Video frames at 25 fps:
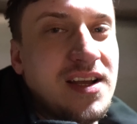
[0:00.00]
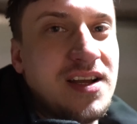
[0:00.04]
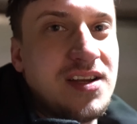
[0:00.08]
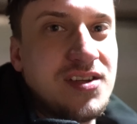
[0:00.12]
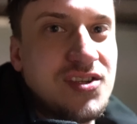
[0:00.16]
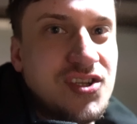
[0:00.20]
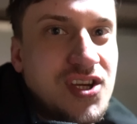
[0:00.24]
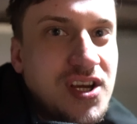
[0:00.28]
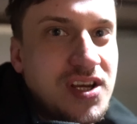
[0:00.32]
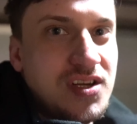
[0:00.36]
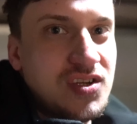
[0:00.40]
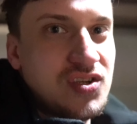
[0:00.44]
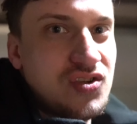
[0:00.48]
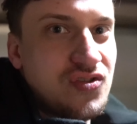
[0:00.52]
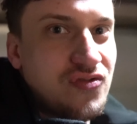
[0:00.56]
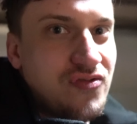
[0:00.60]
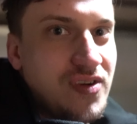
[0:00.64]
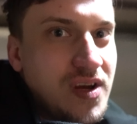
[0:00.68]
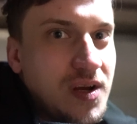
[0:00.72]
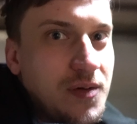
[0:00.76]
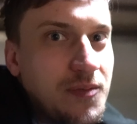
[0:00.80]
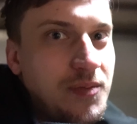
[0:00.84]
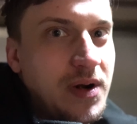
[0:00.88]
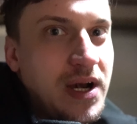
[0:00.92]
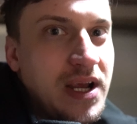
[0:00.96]
change
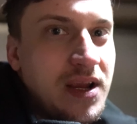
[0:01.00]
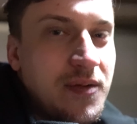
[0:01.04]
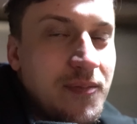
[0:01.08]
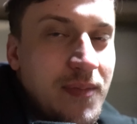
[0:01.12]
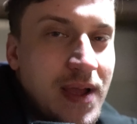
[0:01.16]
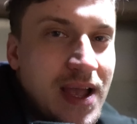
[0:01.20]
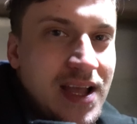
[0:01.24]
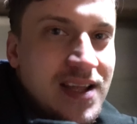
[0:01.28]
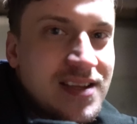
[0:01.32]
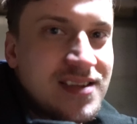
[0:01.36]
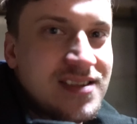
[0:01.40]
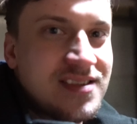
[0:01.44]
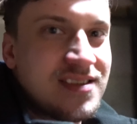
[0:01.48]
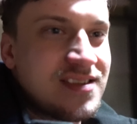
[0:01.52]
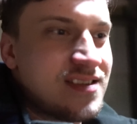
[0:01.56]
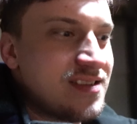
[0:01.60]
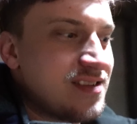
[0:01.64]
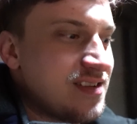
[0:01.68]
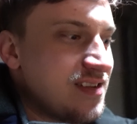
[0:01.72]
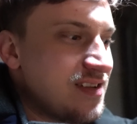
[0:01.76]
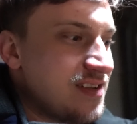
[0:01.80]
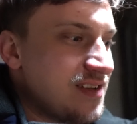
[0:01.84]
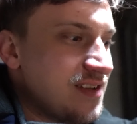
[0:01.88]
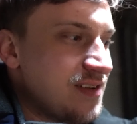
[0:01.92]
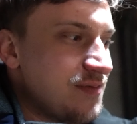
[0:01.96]
the brake pads
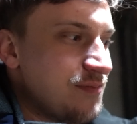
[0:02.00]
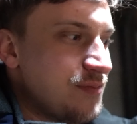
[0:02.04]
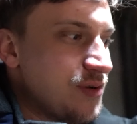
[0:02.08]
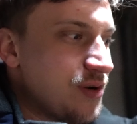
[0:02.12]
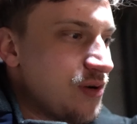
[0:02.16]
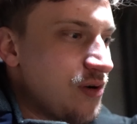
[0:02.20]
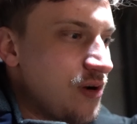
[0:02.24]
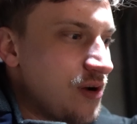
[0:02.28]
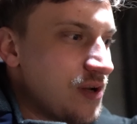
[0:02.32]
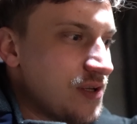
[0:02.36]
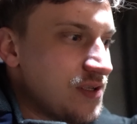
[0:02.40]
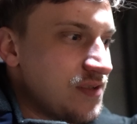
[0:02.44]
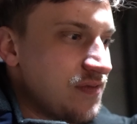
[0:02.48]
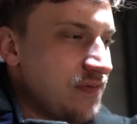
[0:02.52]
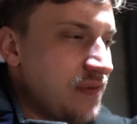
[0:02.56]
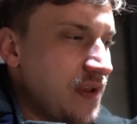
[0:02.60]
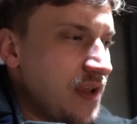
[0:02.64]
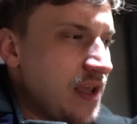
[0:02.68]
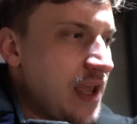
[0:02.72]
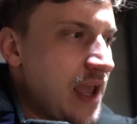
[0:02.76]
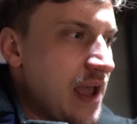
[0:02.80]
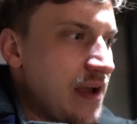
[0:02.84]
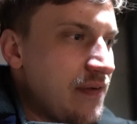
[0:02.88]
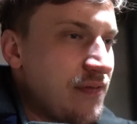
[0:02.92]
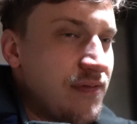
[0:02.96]
because they
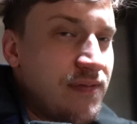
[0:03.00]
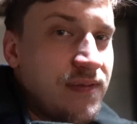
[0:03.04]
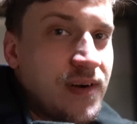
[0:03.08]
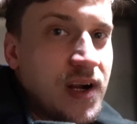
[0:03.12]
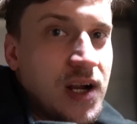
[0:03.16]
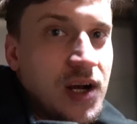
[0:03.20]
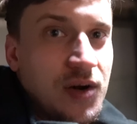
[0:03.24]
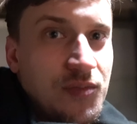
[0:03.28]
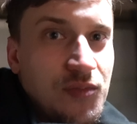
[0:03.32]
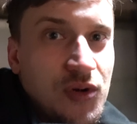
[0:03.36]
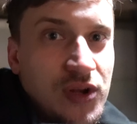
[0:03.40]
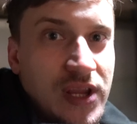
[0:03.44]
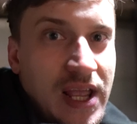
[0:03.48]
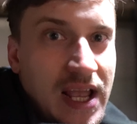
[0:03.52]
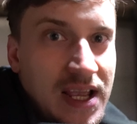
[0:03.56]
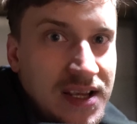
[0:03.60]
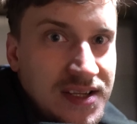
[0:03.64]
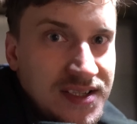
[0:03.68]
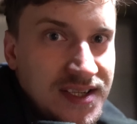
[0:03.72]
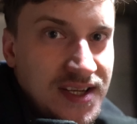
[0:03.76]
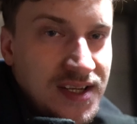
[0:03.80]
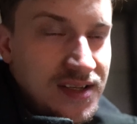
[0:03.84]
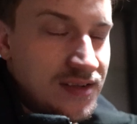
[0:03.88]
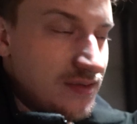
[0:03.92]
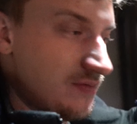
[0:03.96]
have
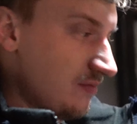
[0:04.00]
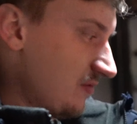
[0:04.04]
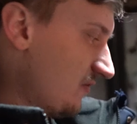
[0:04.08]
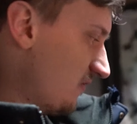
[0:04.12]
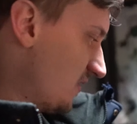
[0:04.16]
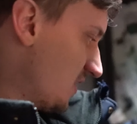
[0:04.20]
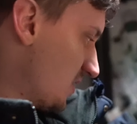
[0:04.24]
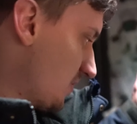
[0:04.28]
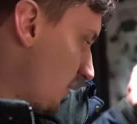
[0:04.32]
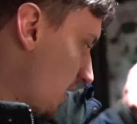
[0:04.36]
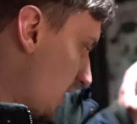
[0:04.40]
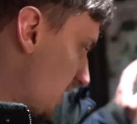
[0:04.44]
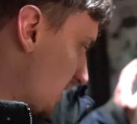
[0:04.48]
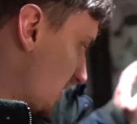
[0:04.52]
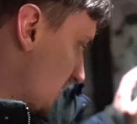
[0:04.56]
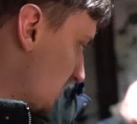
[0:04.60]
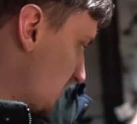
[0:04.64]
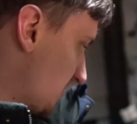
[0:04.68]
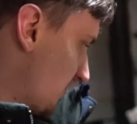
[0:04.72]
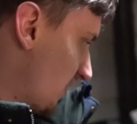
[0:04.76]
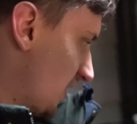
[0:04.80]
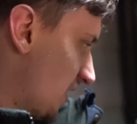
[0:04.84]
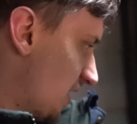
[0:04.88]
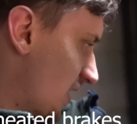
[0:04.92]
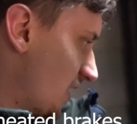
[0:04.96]
carbonized. This bike is
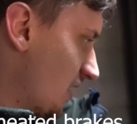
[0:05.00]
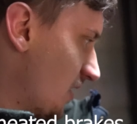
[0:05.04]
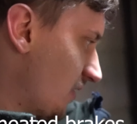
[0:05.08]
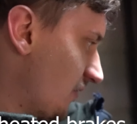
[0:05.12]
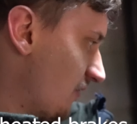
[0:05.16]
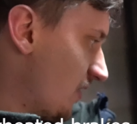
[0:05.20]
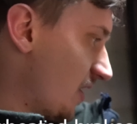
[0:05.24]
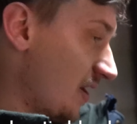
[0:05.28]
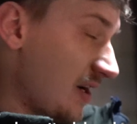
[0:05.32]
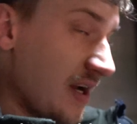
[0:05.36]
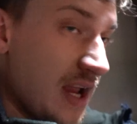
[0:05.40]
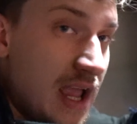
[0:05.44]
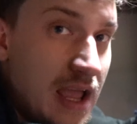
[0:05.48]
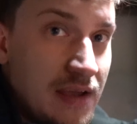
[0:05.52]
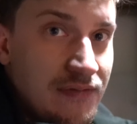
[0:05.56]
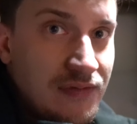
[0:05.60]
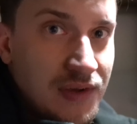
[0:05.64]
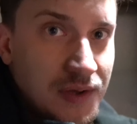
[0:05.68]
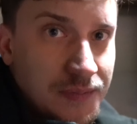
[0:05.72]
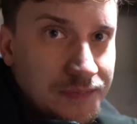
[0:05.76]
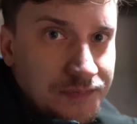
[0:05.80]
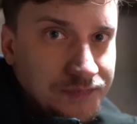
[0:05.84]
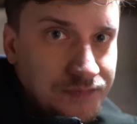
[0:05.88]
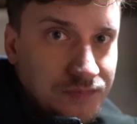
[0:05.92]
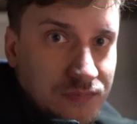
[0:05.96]
very
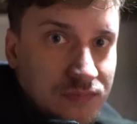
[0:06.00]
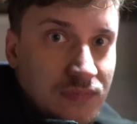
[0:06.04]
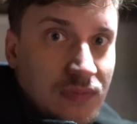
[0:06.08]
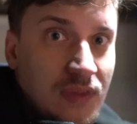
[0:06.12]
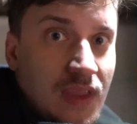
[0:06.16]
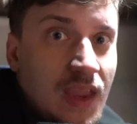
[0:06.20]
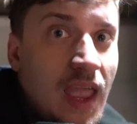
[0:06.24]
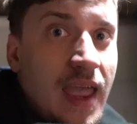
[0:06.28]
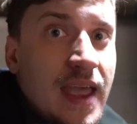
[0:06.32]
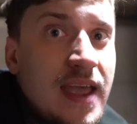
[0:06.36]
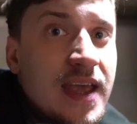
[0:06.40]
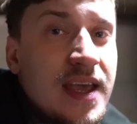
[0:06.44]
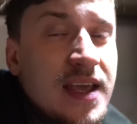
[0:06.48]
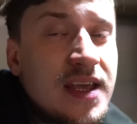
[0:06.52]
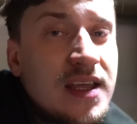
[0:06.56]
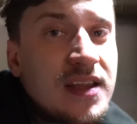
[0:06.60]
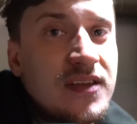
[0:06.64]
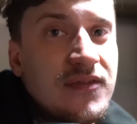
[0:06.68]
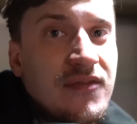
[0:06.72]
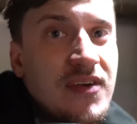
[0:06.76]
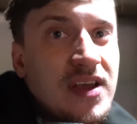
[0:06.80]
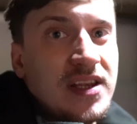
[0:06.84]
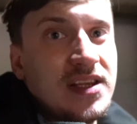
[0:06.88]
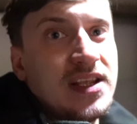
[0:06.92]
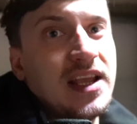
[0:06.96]
heavy,
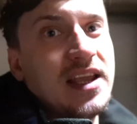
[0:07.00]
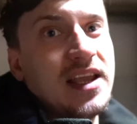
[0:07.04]
and when